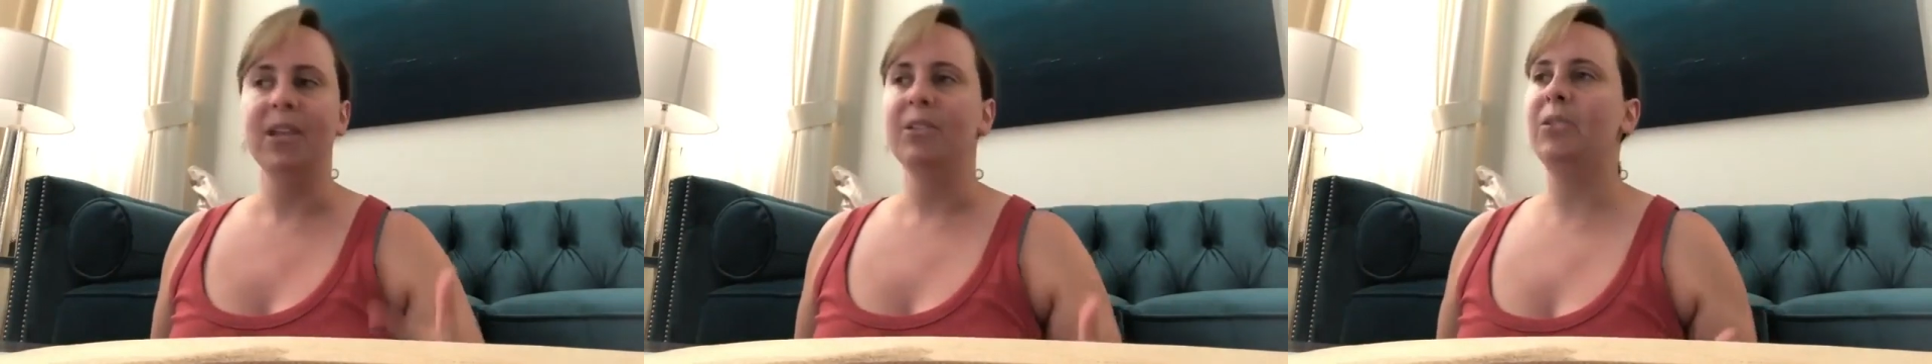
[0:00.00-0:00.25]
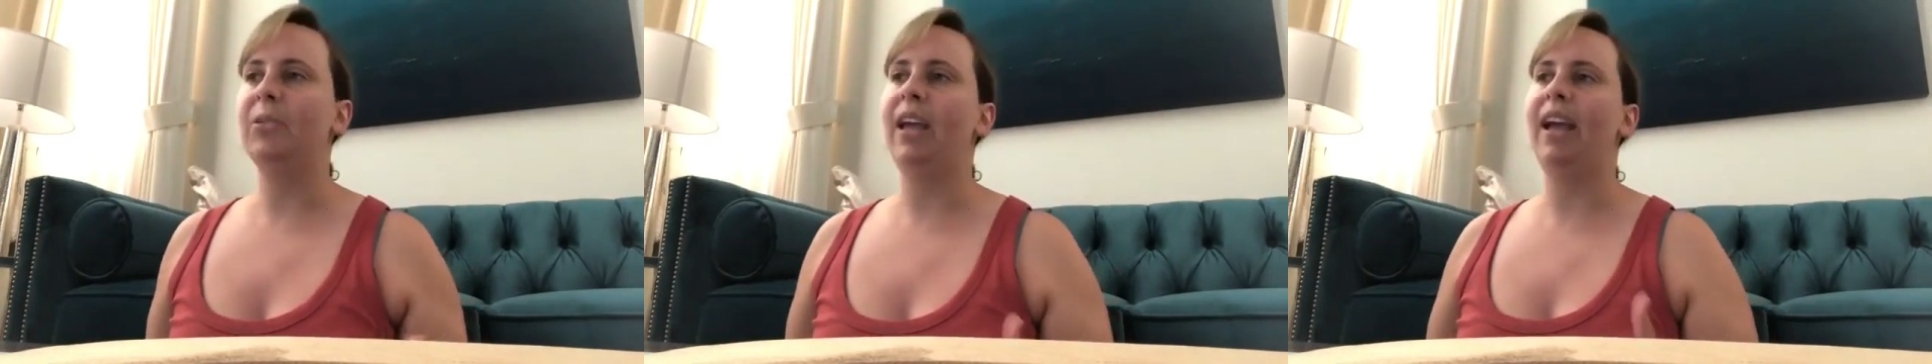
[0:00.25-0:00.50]

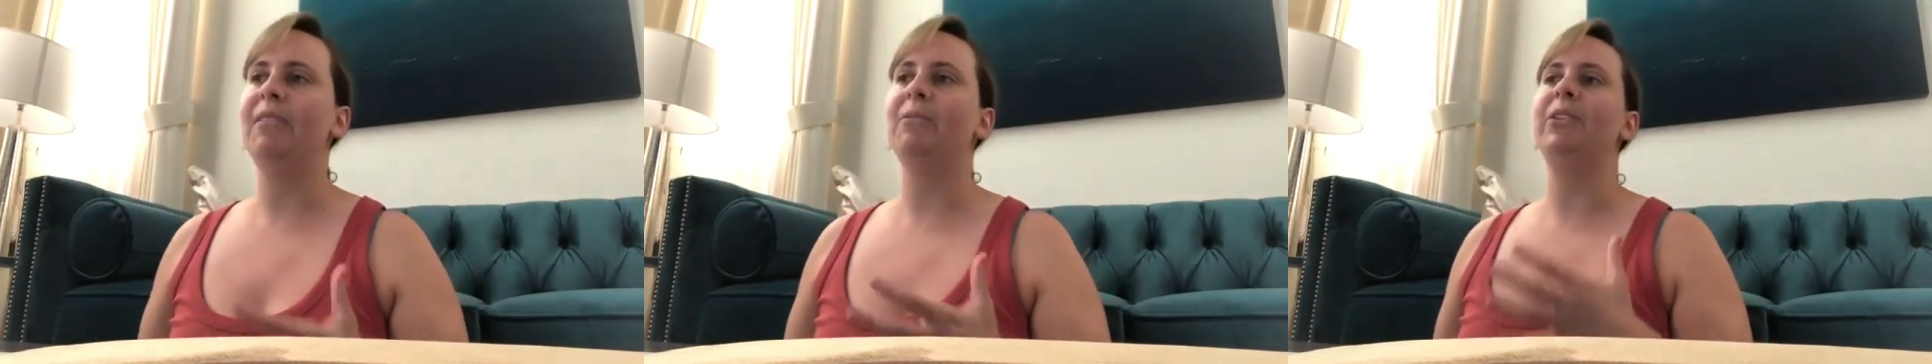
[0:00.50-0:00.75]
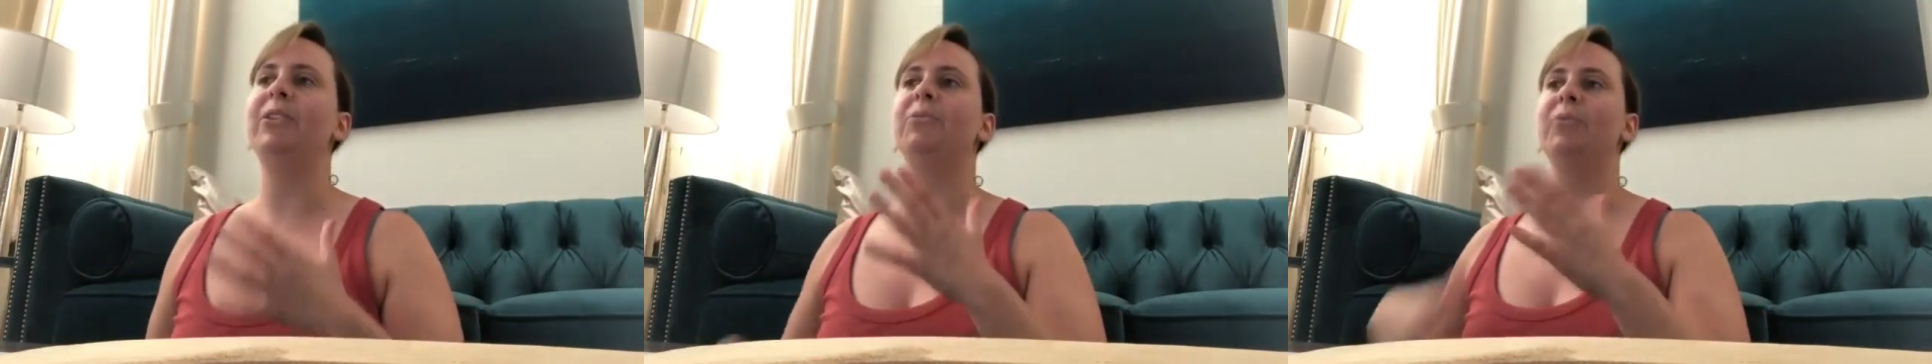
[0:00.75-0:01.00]
so that
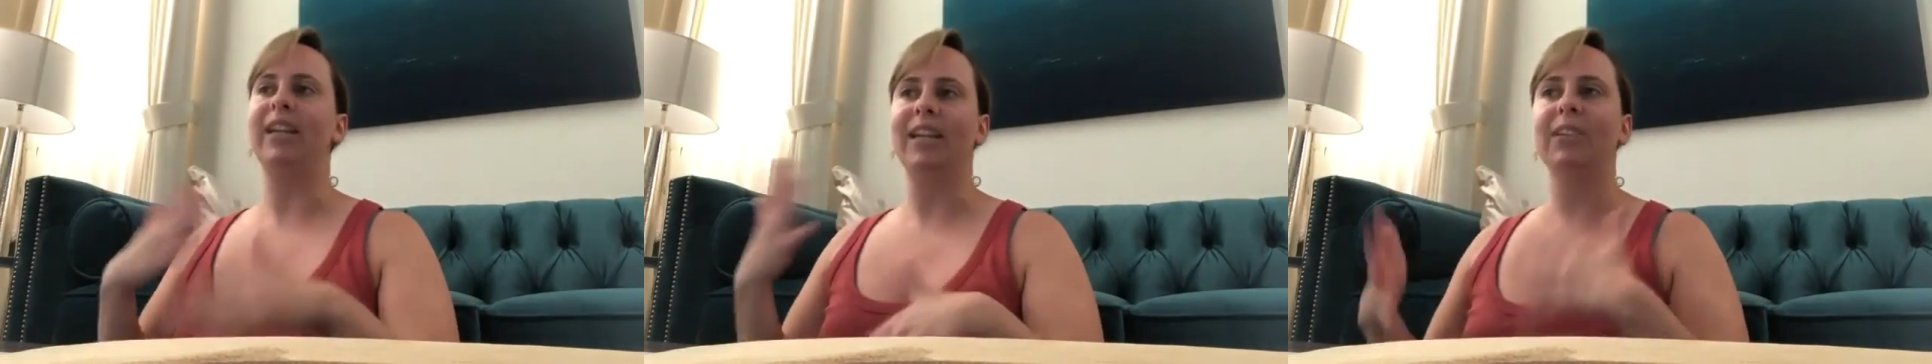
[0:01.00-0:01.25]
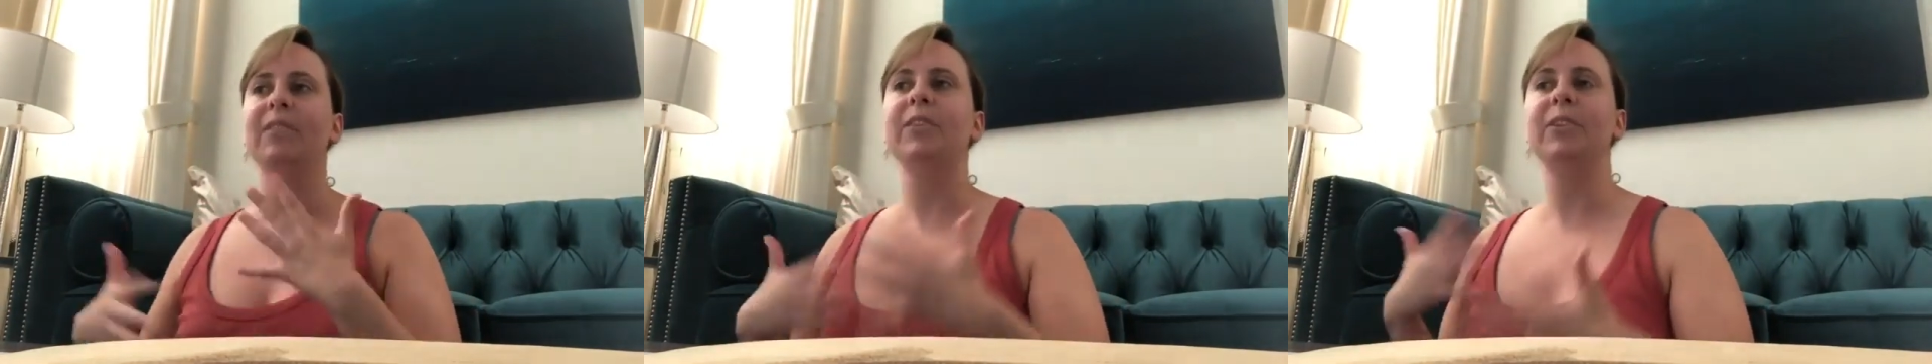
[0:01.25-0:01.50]
when you read it
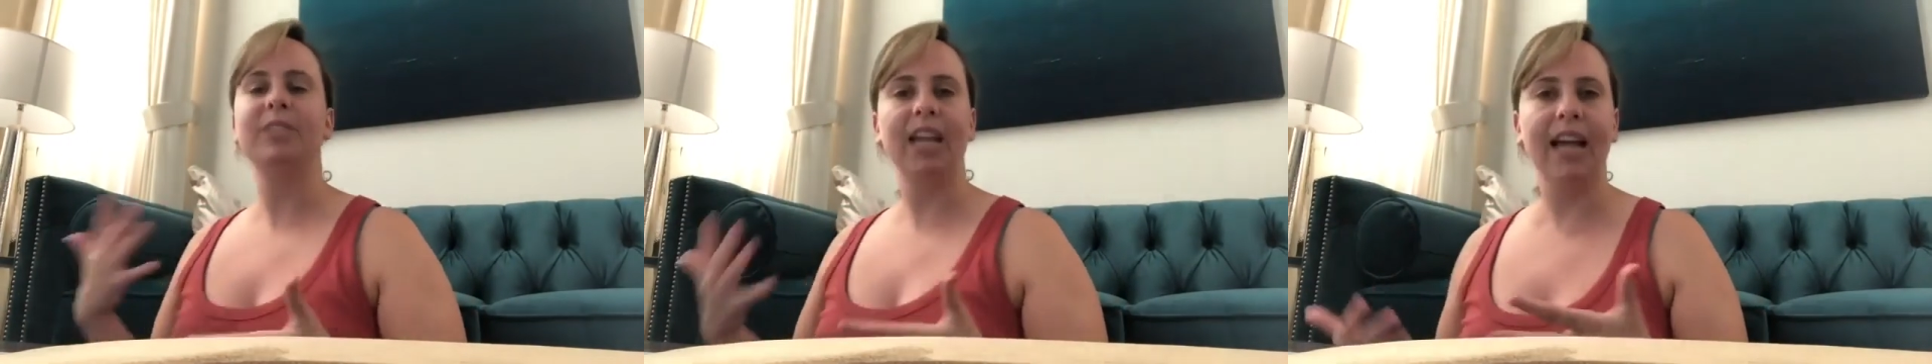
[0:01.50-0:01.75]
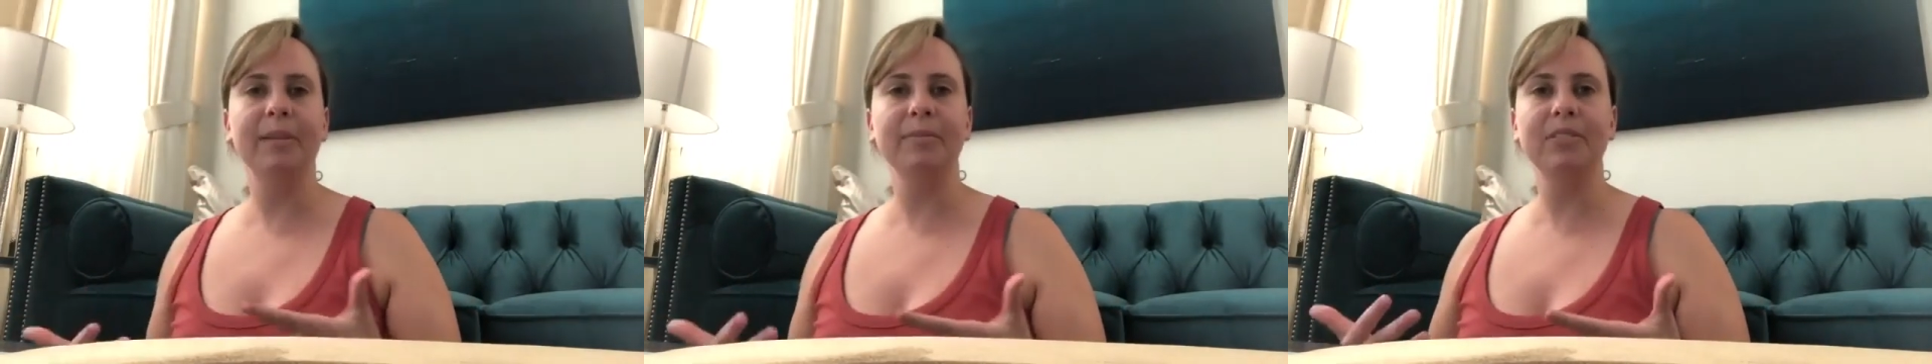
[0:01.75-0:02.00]
a few
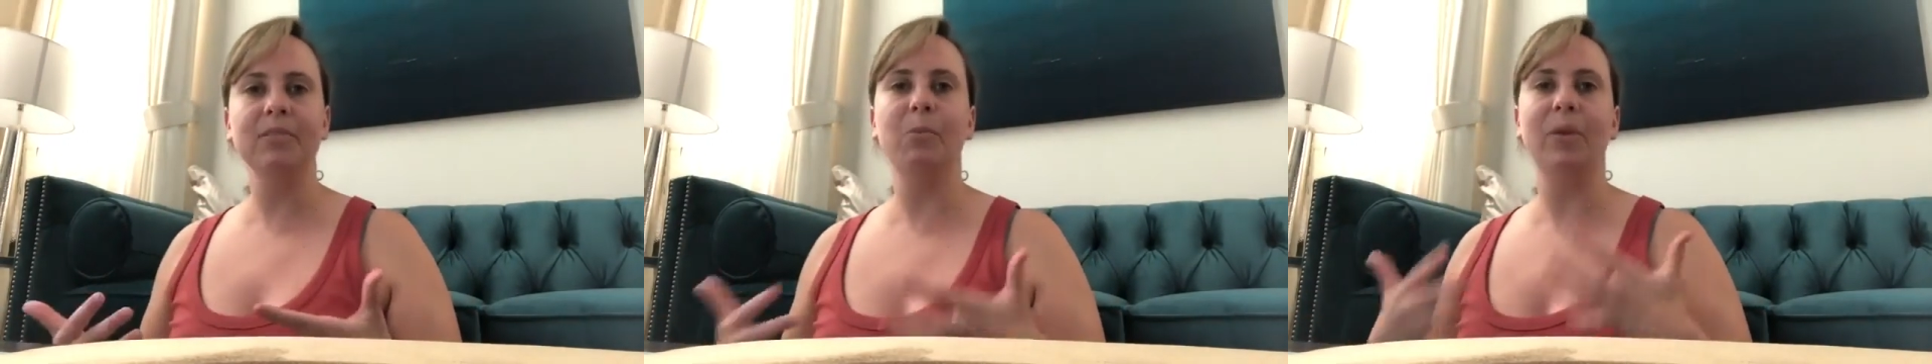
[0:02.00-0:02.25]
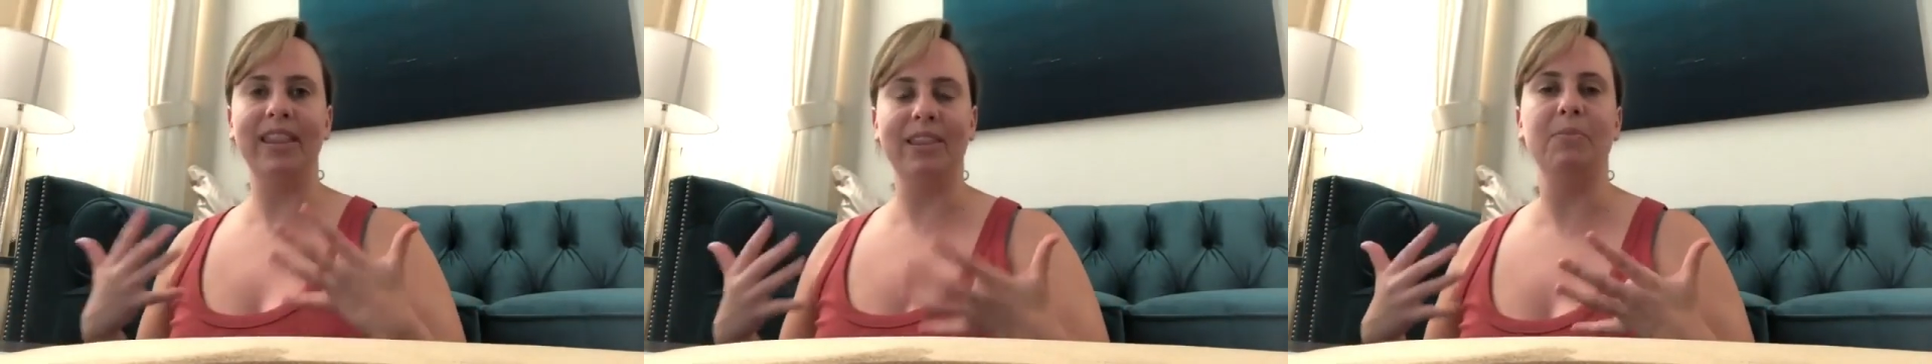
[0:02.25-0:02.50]
times
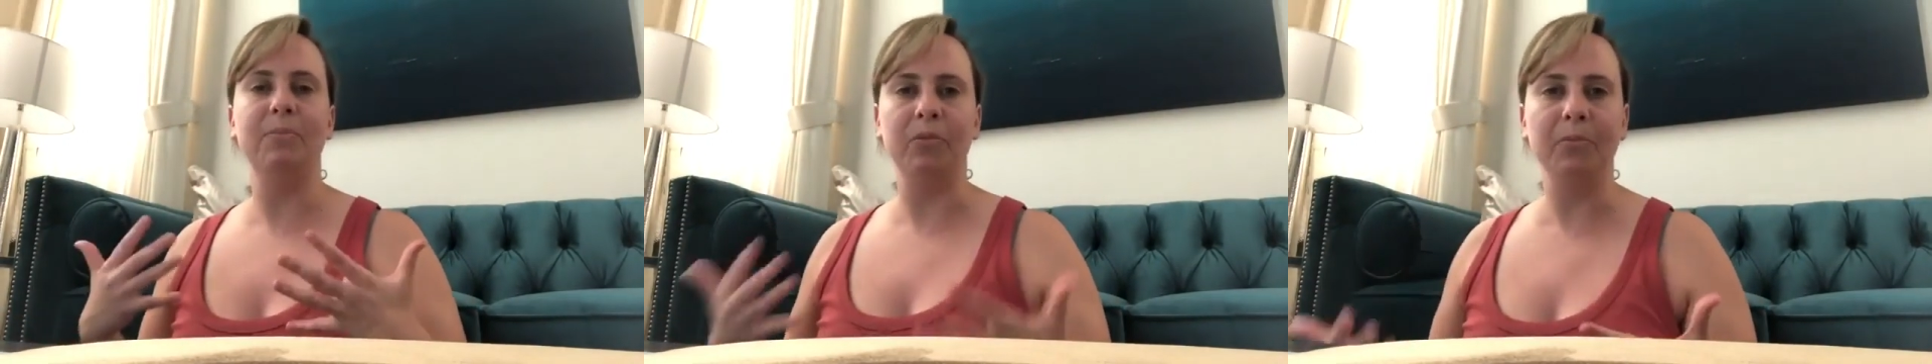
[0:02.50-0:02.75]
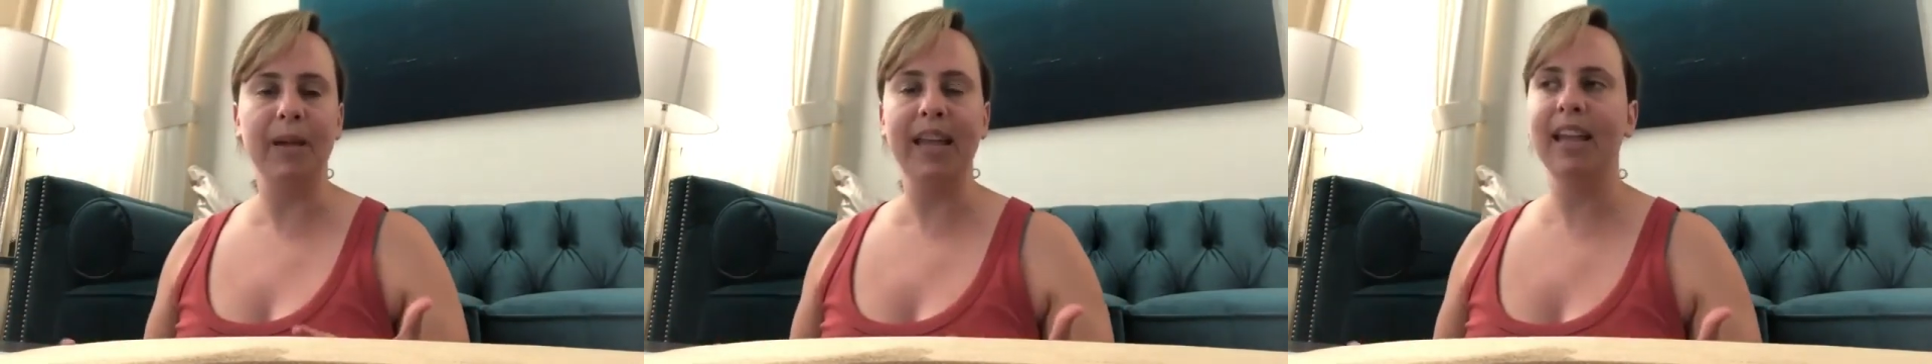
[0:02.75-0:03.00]
with the
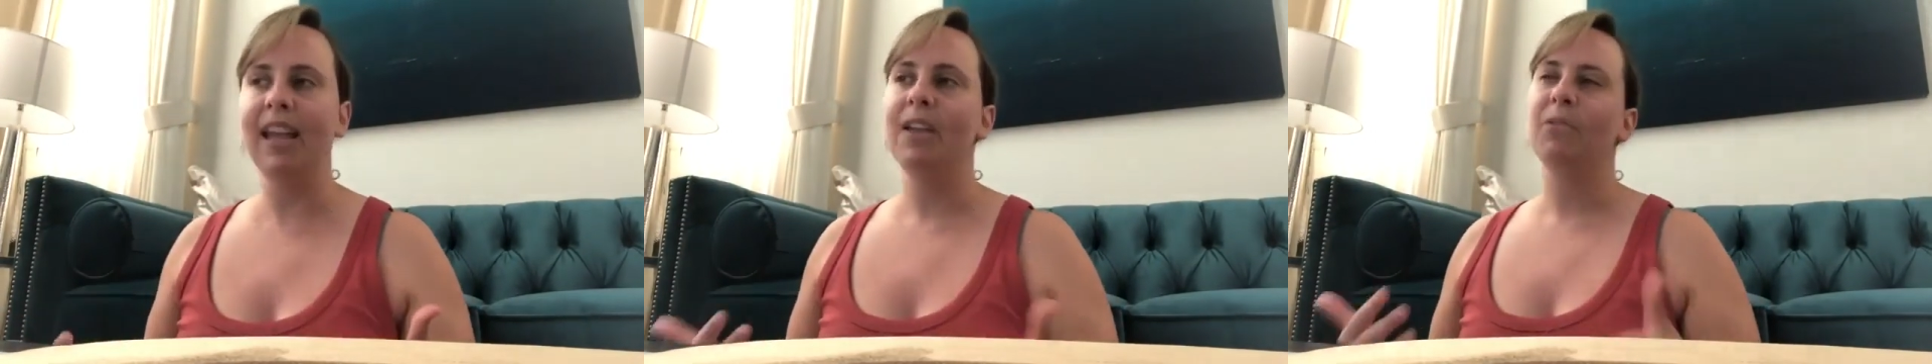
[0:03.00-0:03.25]
movement,